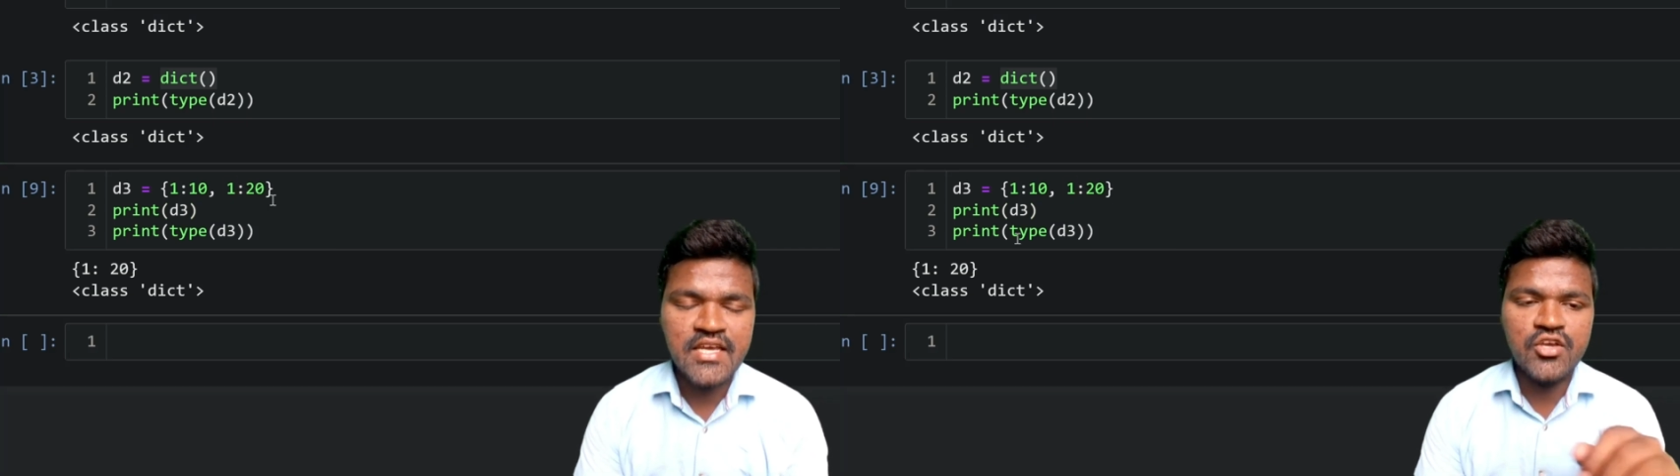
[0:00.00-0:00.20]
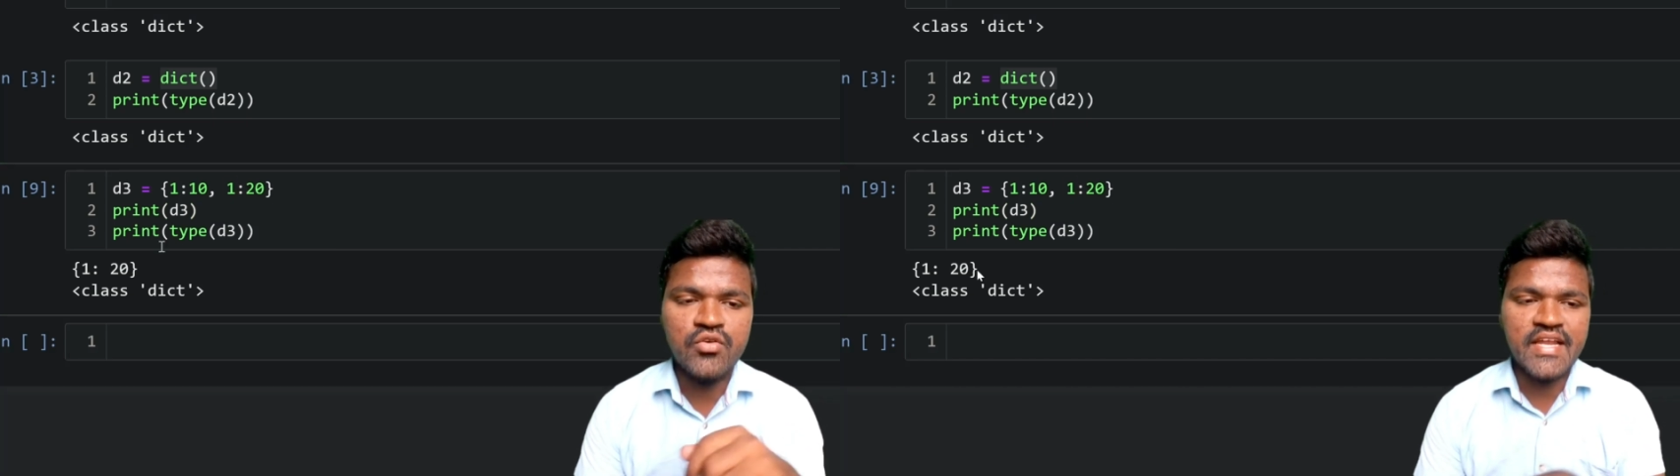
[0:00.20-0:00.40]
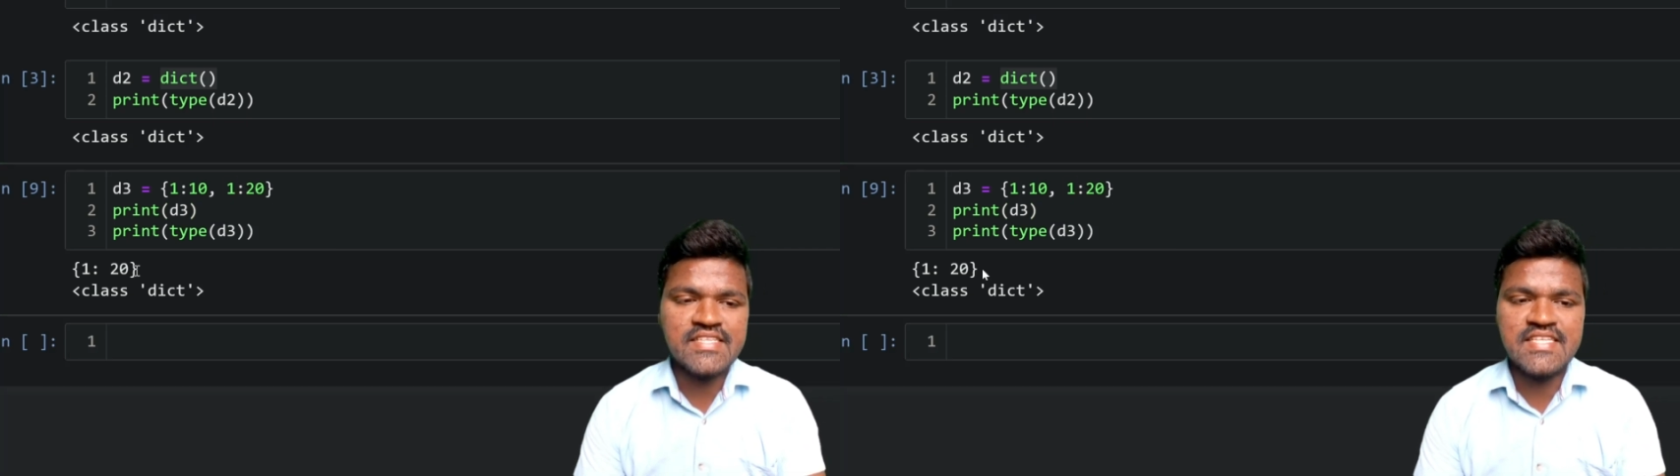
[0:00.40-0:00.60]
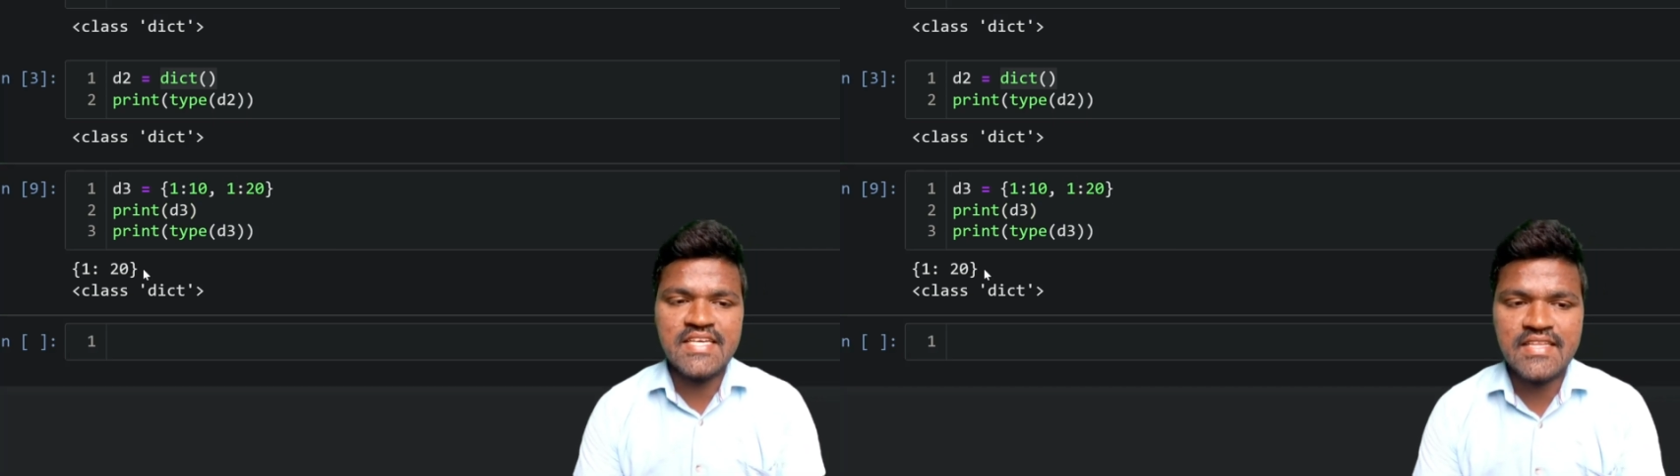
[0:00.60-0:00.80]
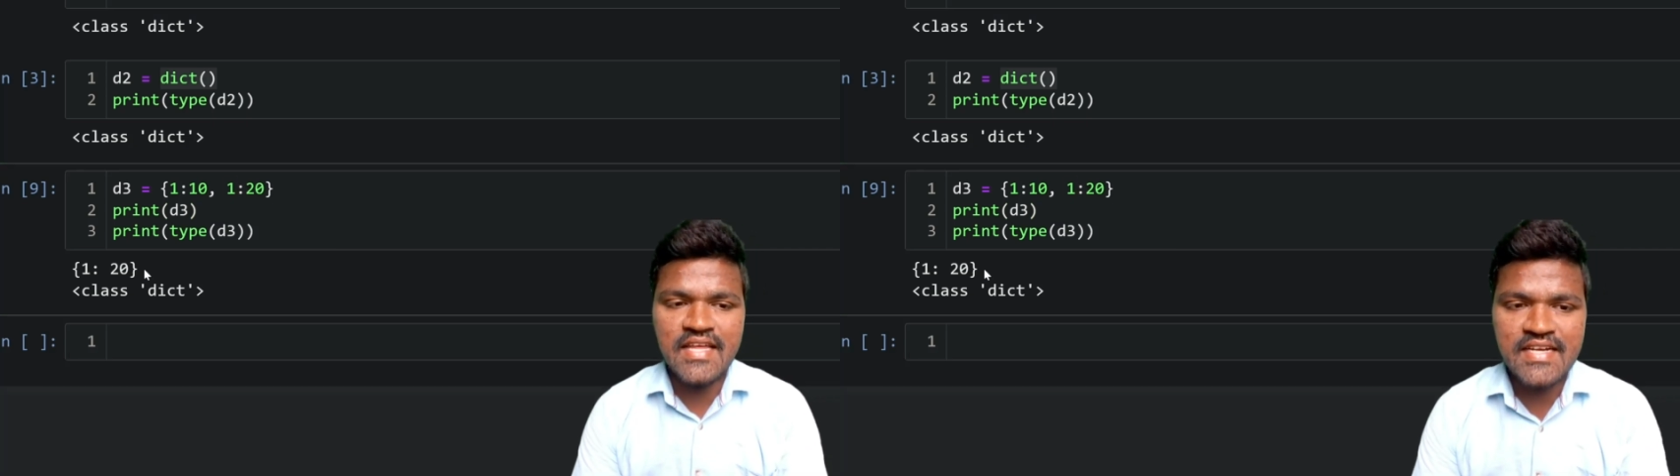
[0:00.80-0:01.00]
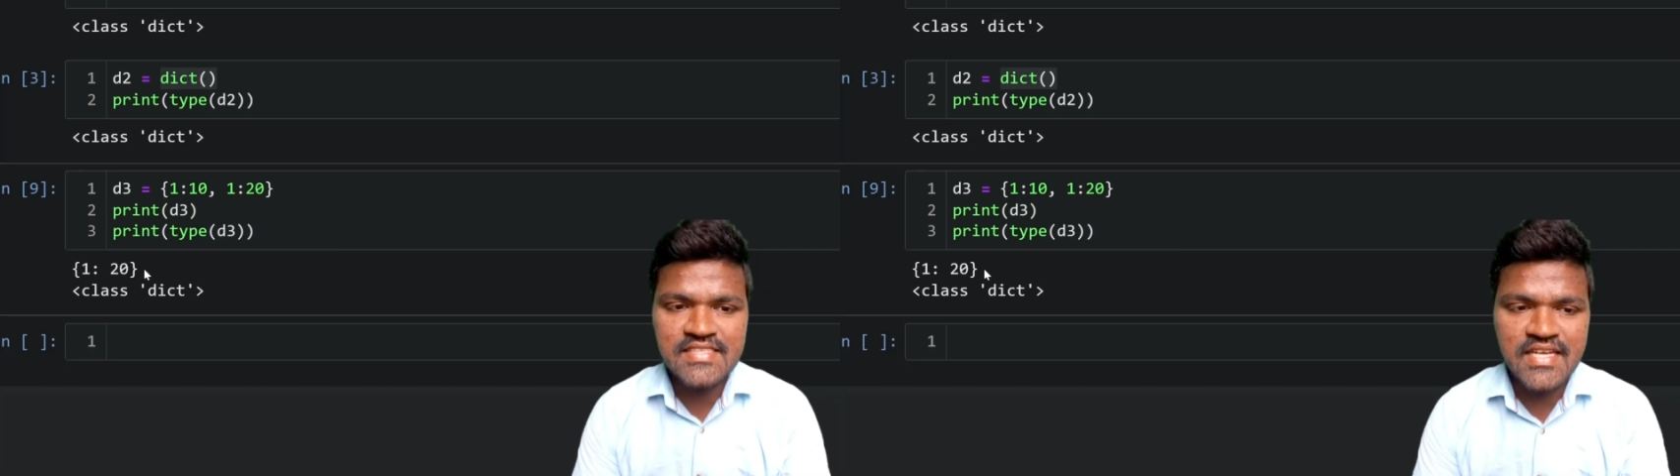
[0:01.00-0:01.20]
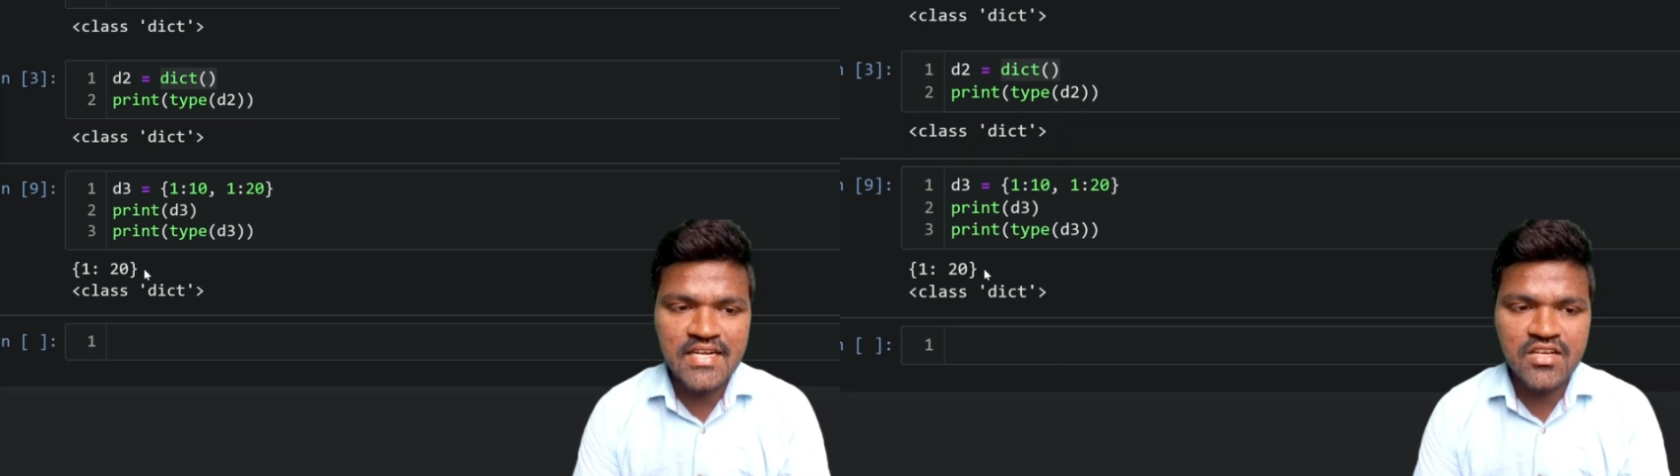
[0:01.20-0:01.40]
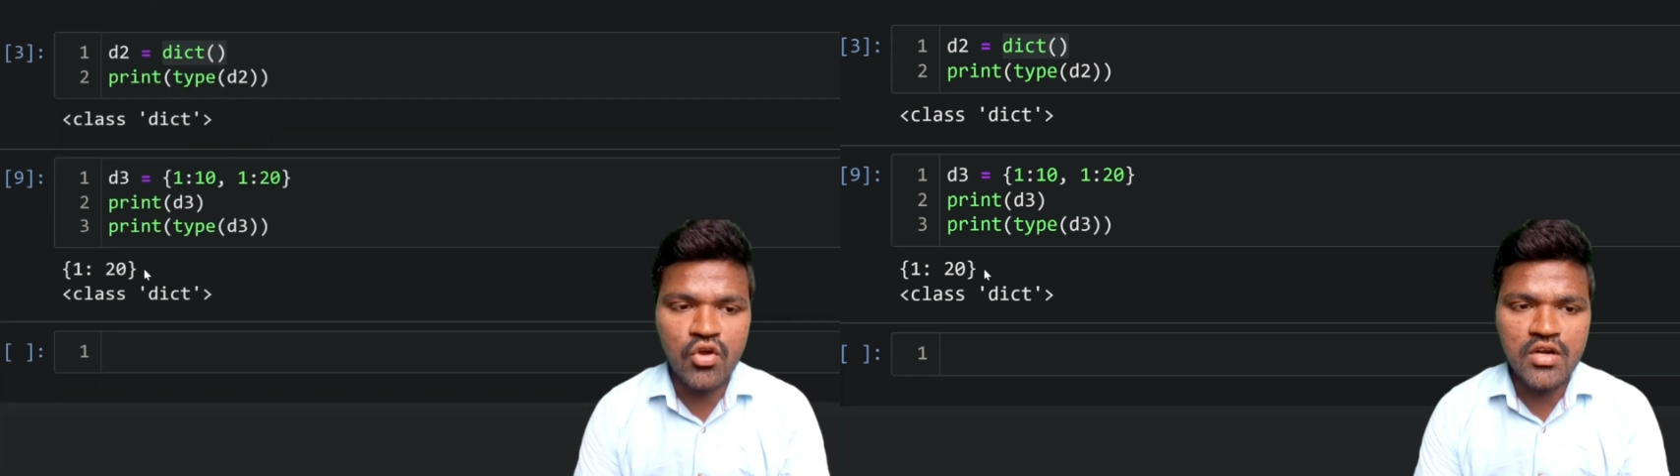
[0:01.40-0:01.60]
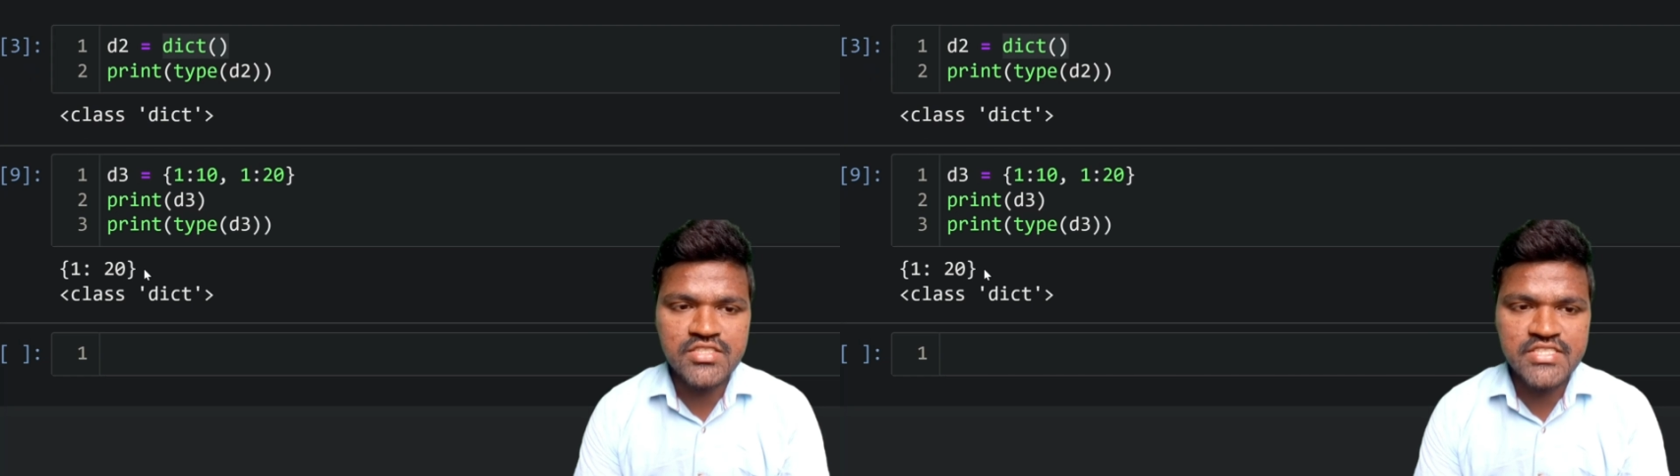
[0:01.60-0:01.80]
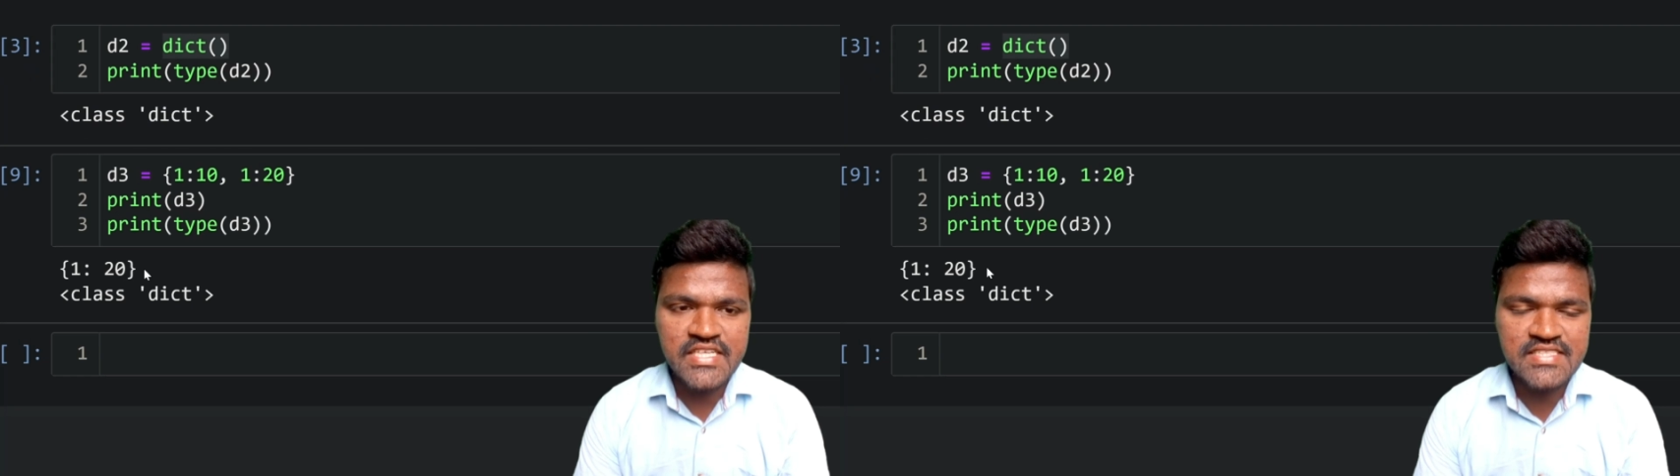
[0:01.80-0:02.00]
you can see the result
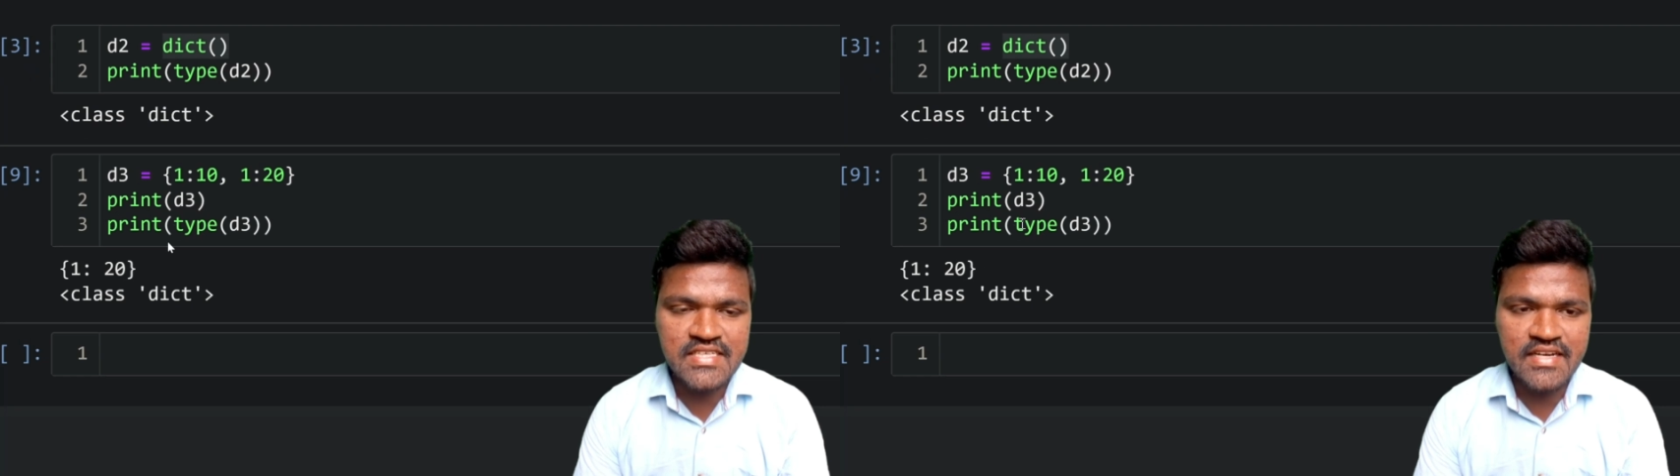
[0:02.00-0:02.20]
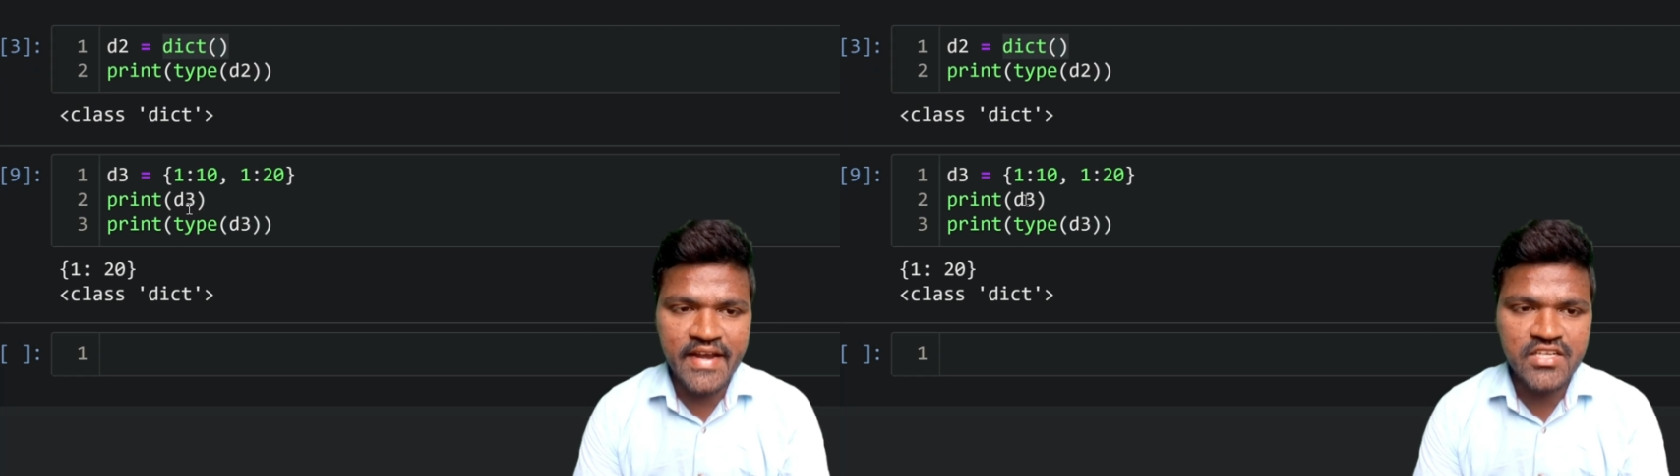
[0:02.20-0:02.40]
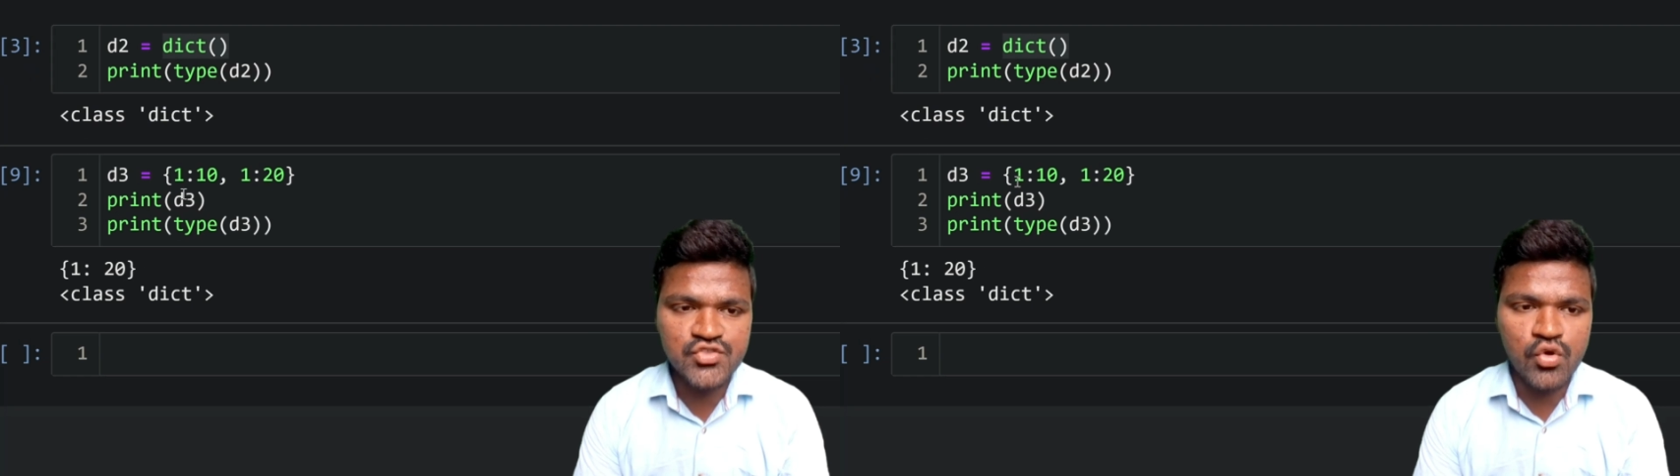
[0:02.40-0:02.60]
got changed, right?